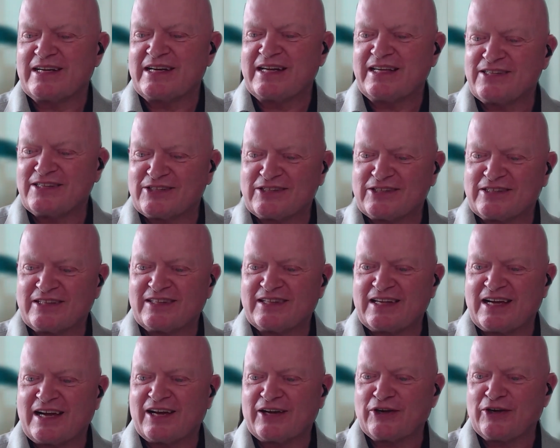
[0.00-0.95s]
incident
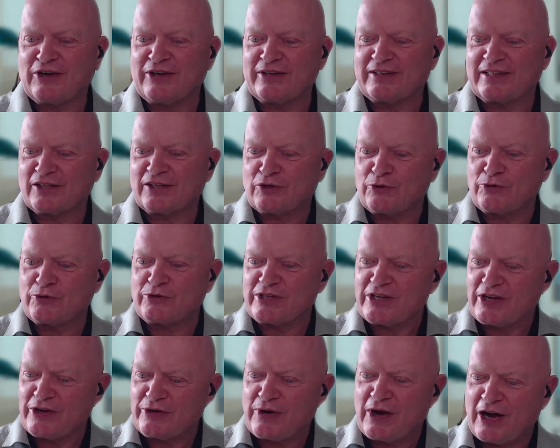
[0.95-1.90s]
that occurred that caused
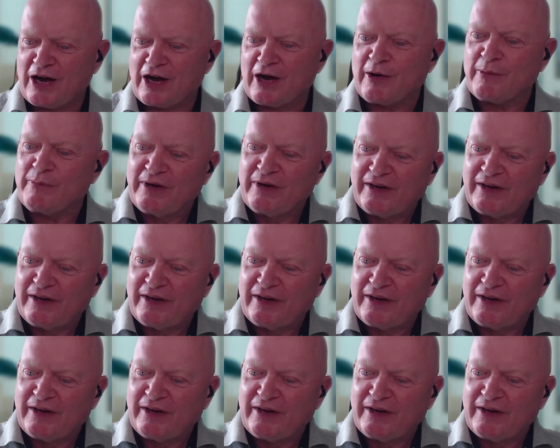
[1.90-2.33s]
no harm,